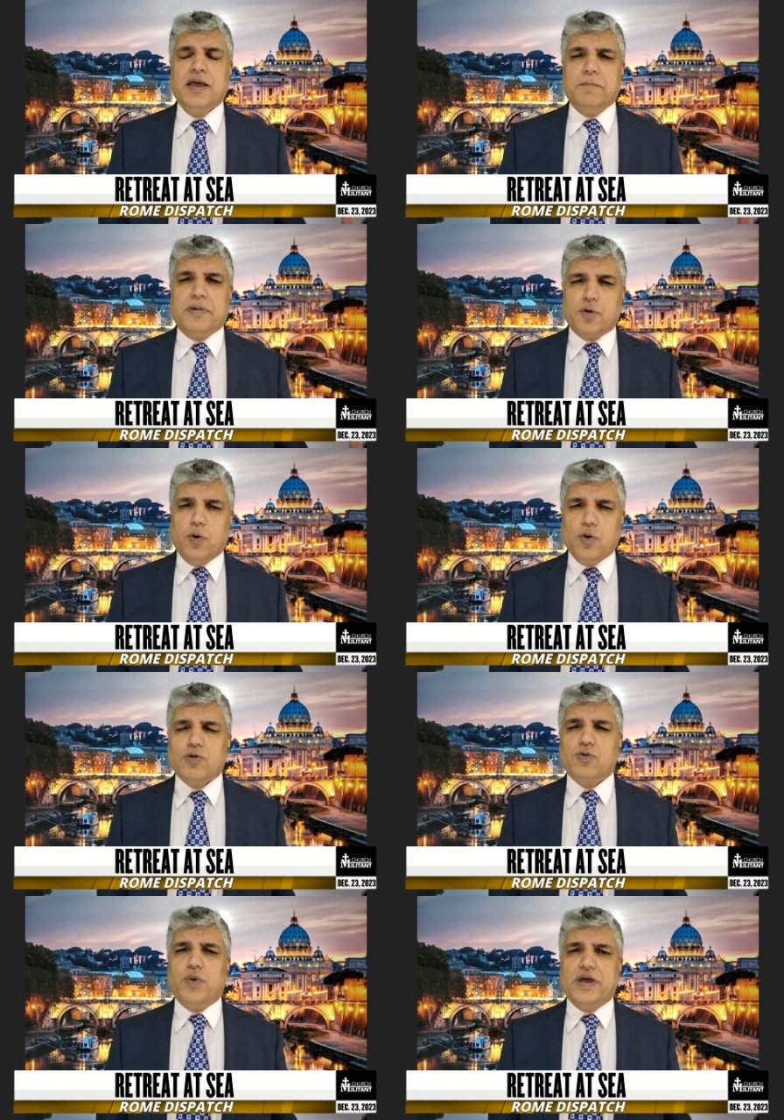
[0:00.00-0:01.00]
but
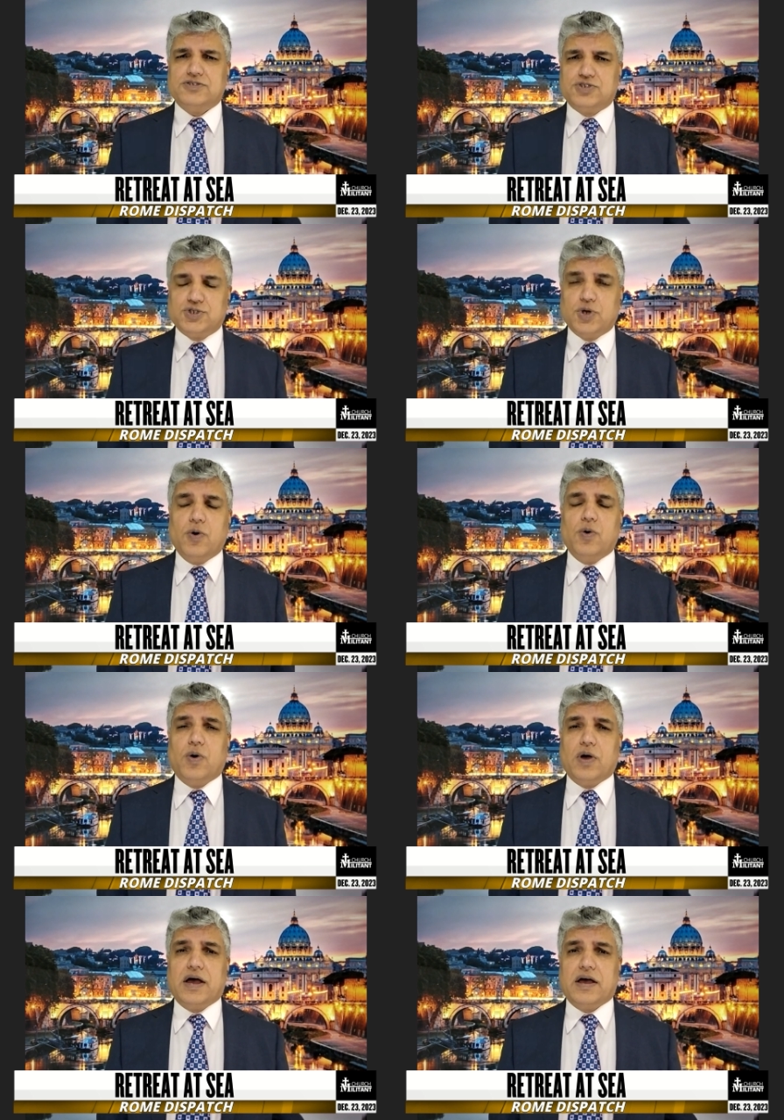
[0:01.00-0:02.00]
always
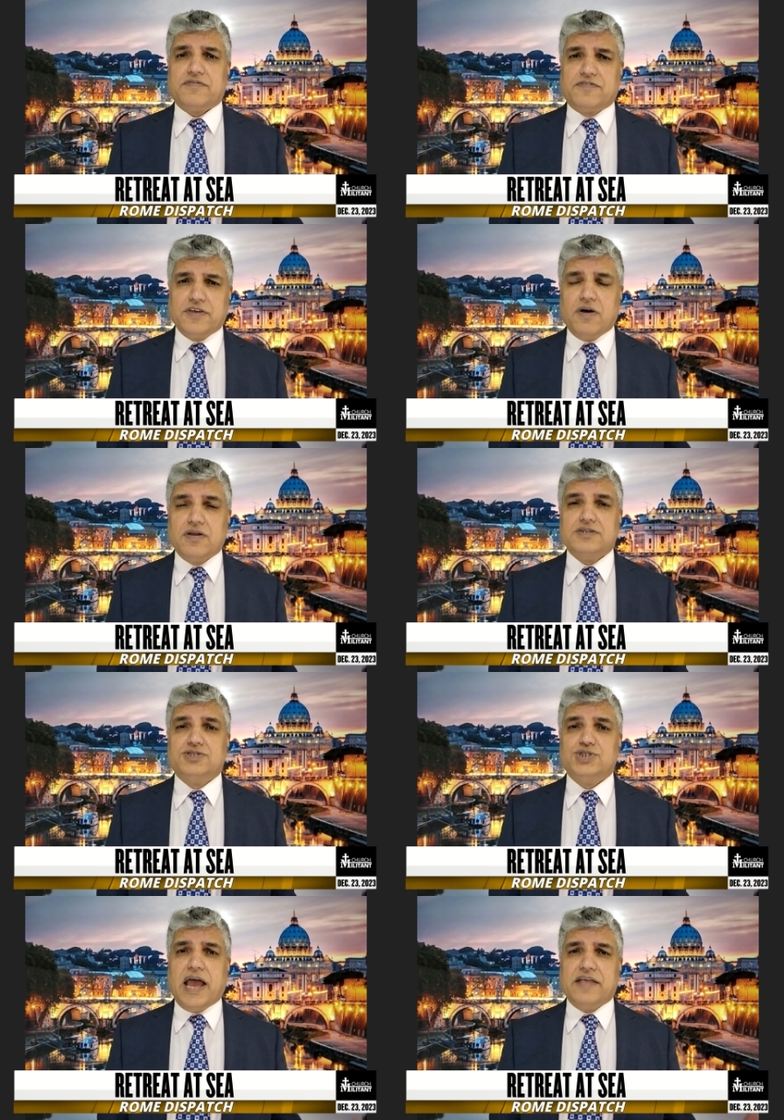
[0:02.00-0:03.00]
saw uh,
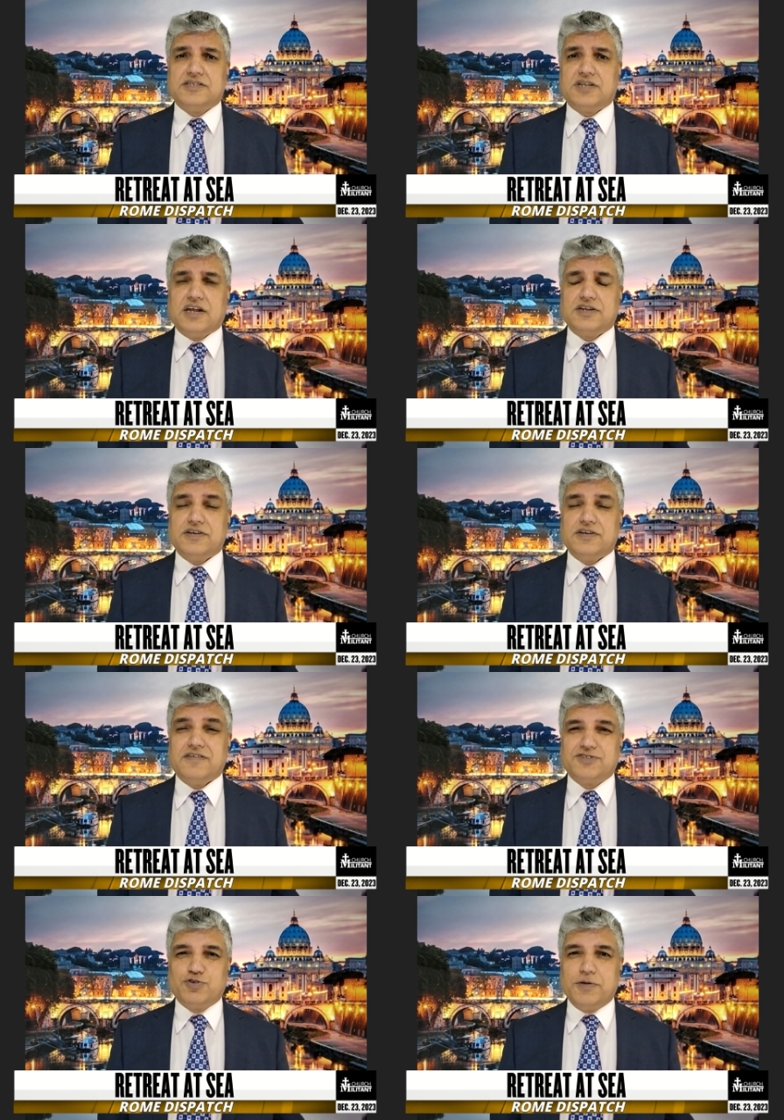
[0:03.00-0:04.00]
theology and study of
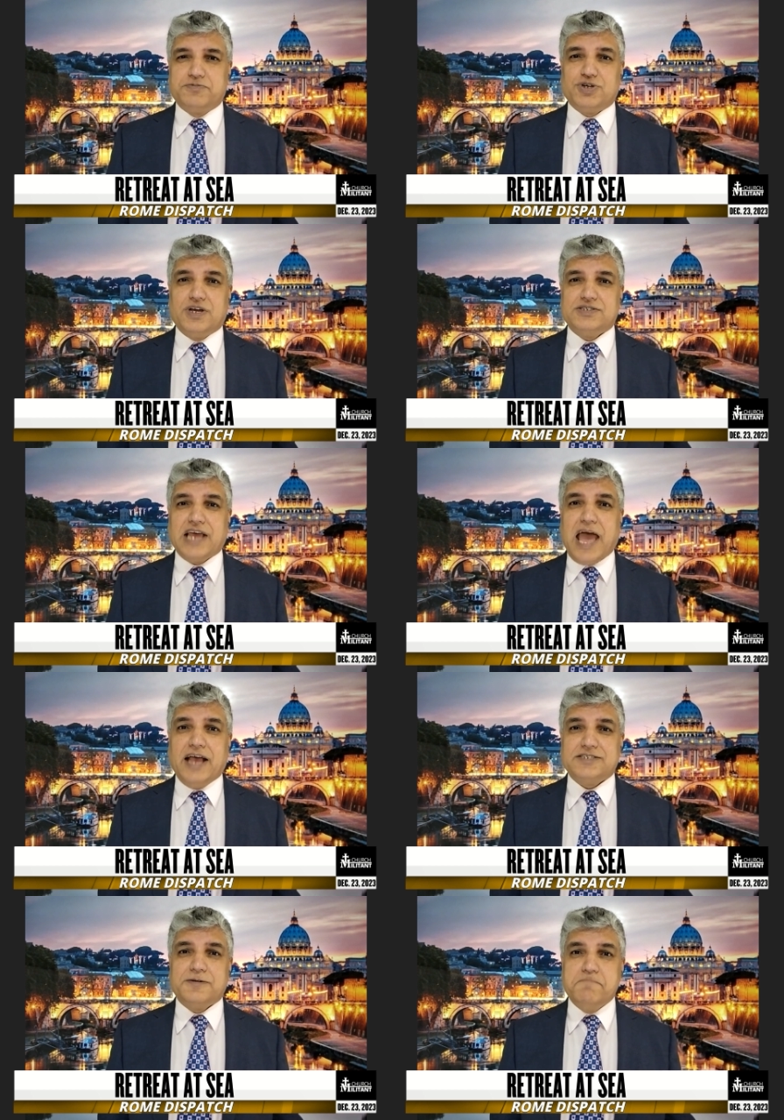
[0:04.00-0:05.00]
scriptures
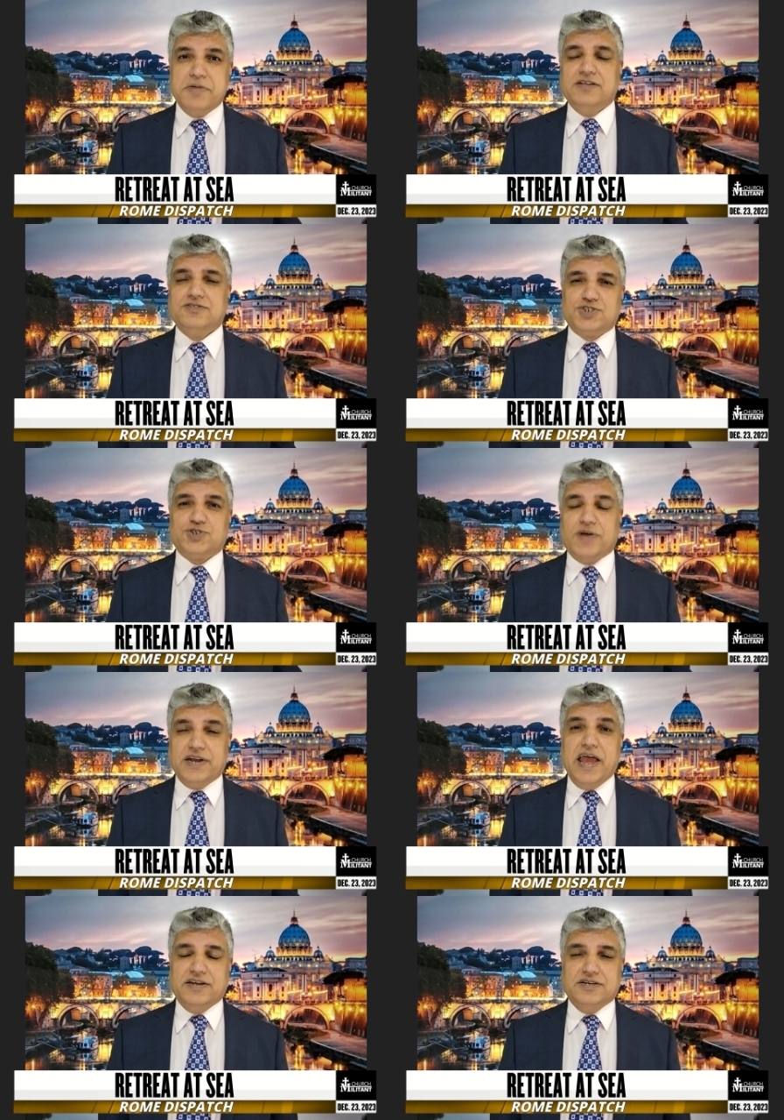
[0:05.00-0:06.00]
as a means to an
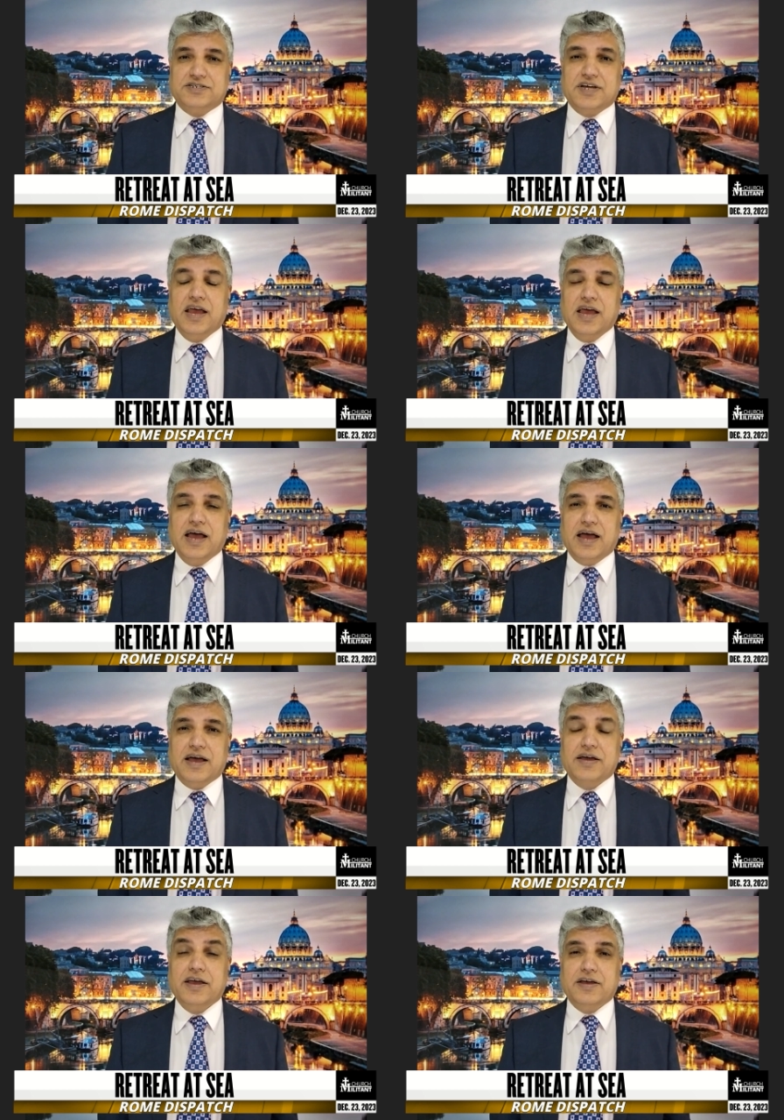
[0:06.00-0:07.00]
end, uh,